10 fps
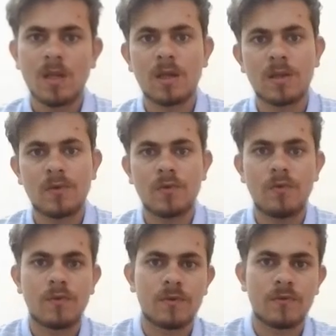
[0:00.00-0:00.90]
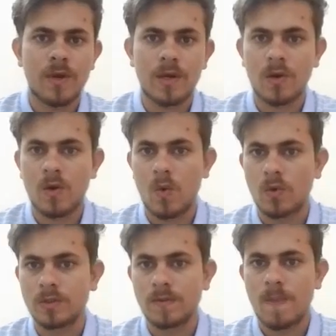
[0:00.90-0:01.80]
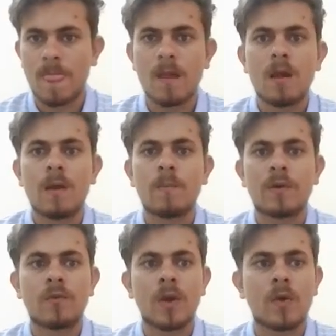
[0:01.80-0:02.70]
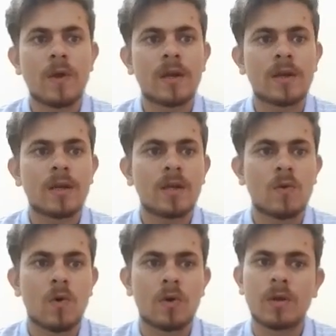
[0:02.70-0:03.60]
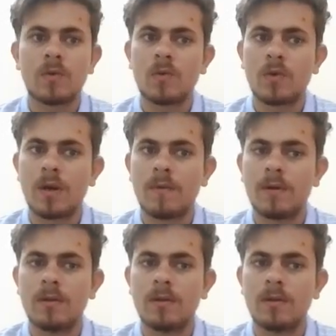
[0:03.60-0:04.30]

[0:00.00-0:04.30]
The two were very close, but frequently got into trouble